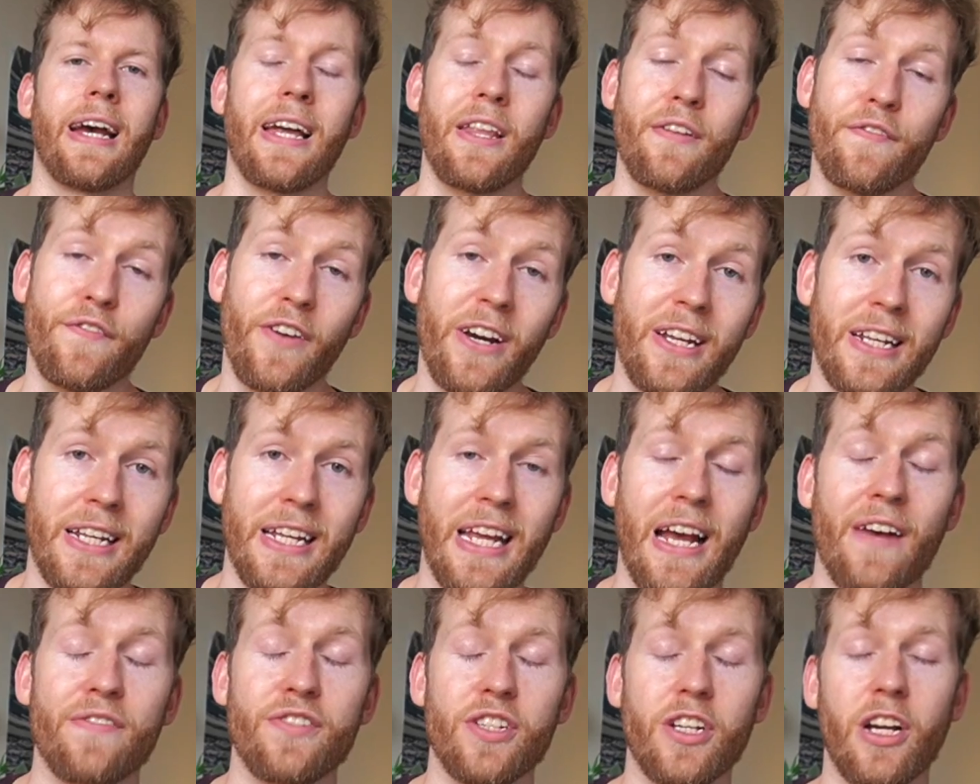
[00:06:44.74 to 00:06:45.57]
And then
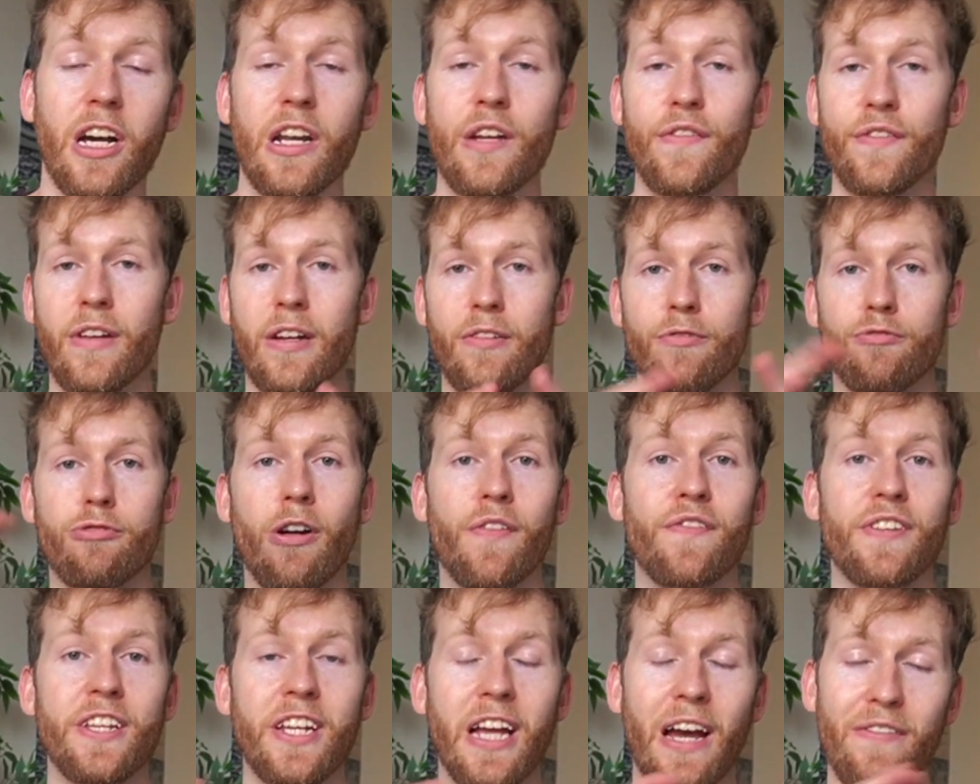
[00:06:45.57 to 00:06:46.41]
finally, after kind of
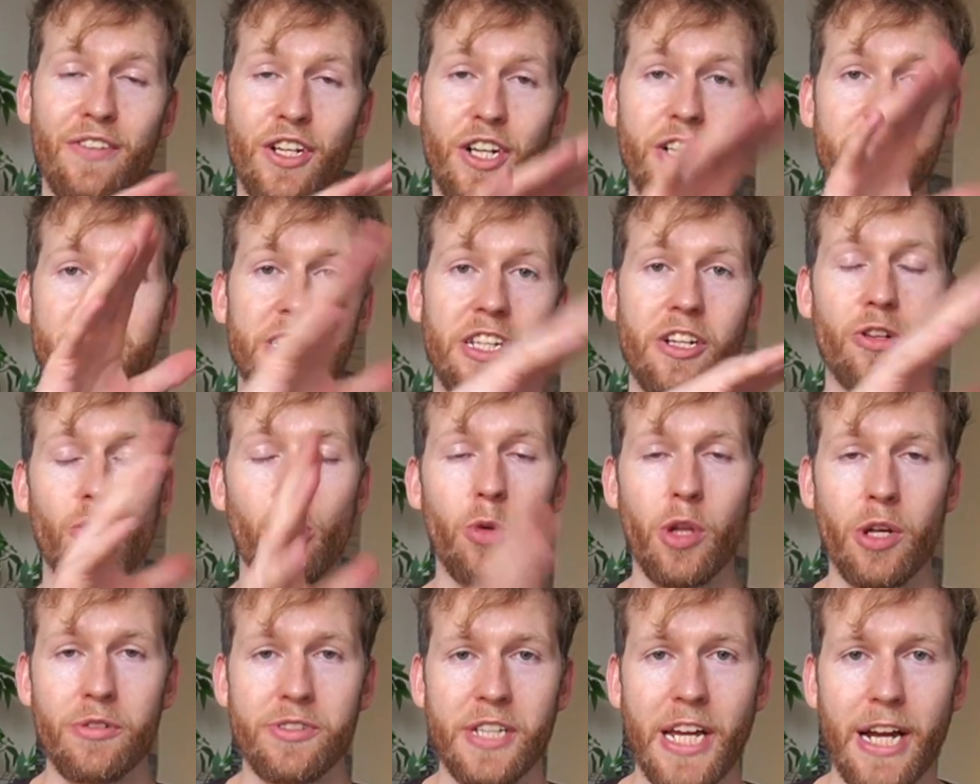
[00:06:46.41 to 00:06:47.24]
roughly having considered
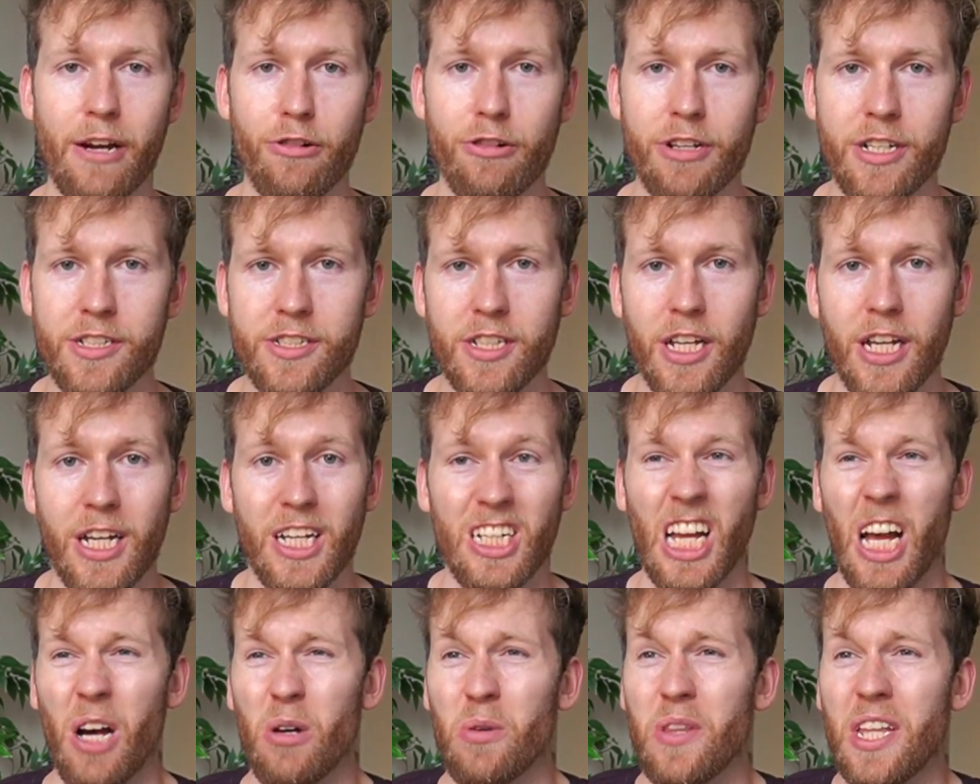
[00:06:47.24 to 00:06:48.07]
all those areas,
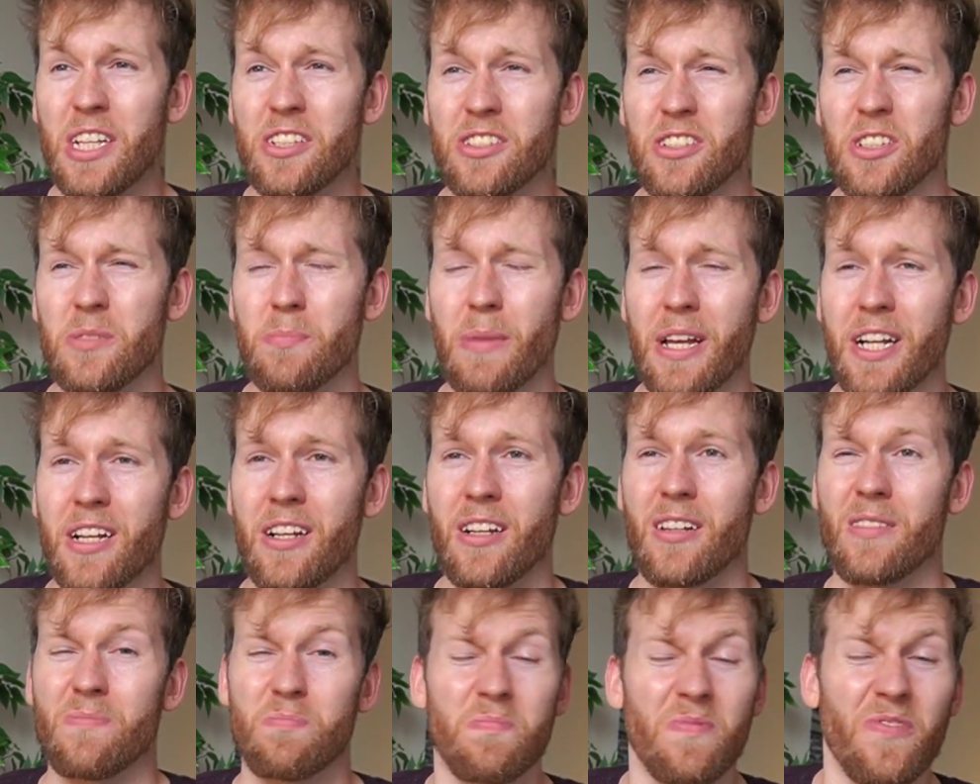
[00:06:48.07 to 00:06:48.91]
I'll then just make
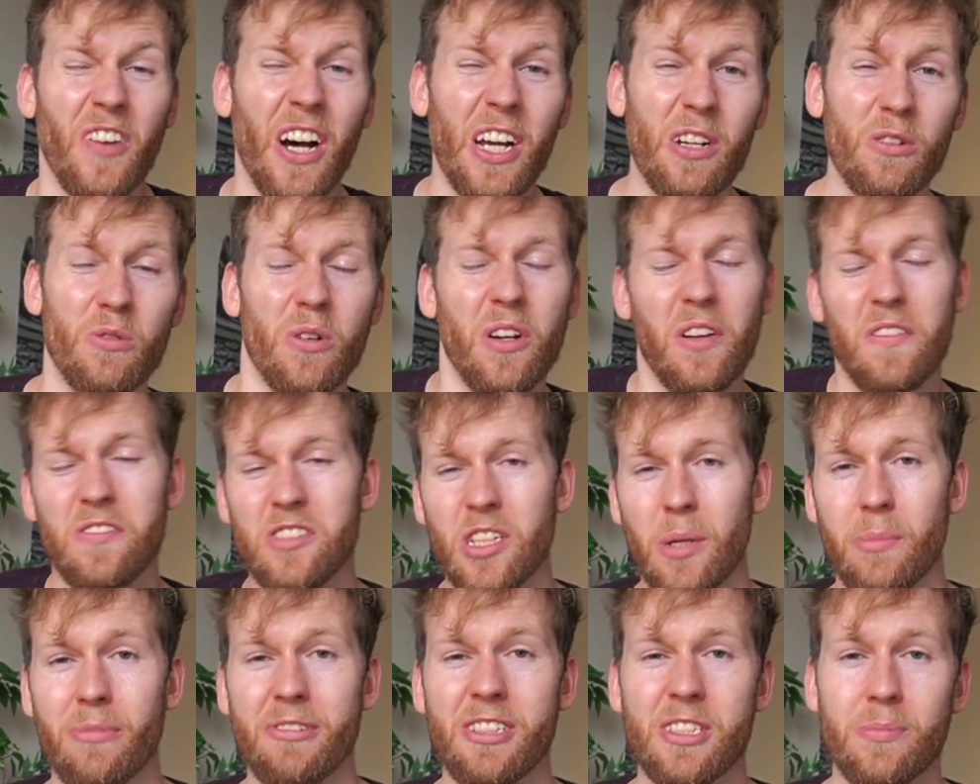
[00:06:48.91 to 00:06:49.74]
a final kind of
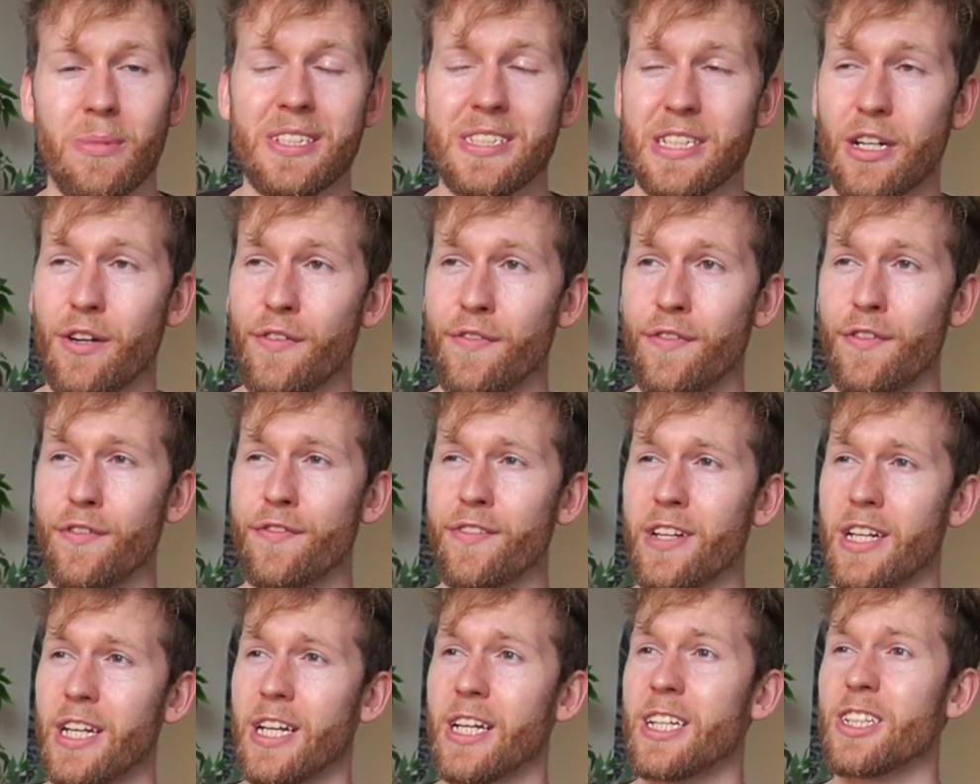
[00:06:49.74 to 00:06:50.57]
summary to myself
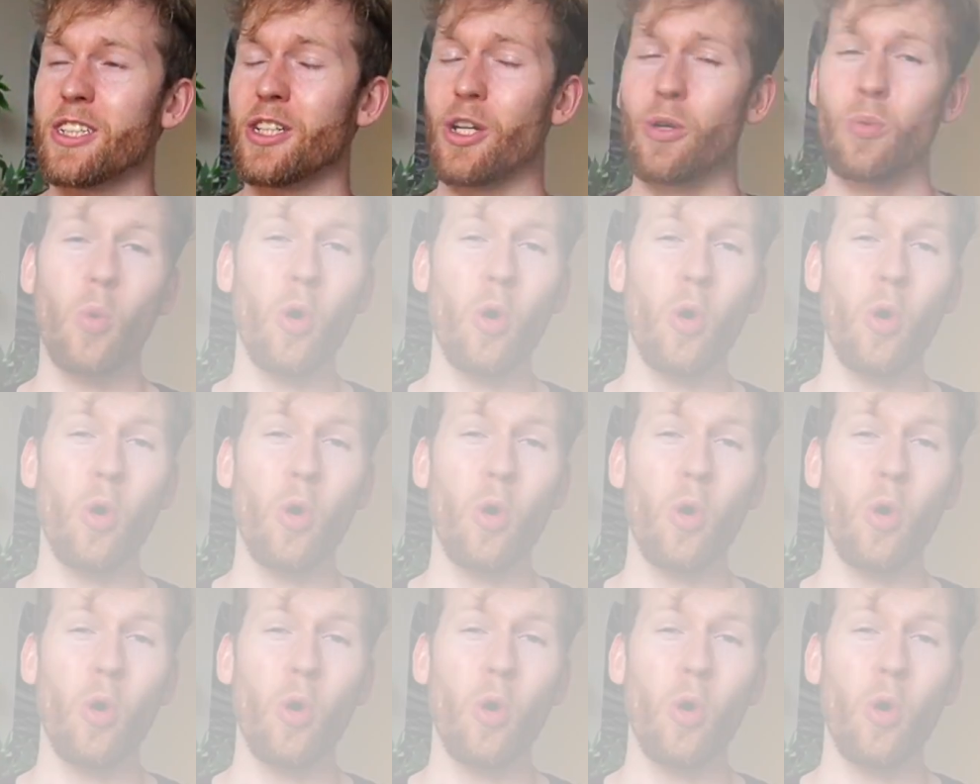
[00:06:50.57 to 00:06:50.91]
of, you know,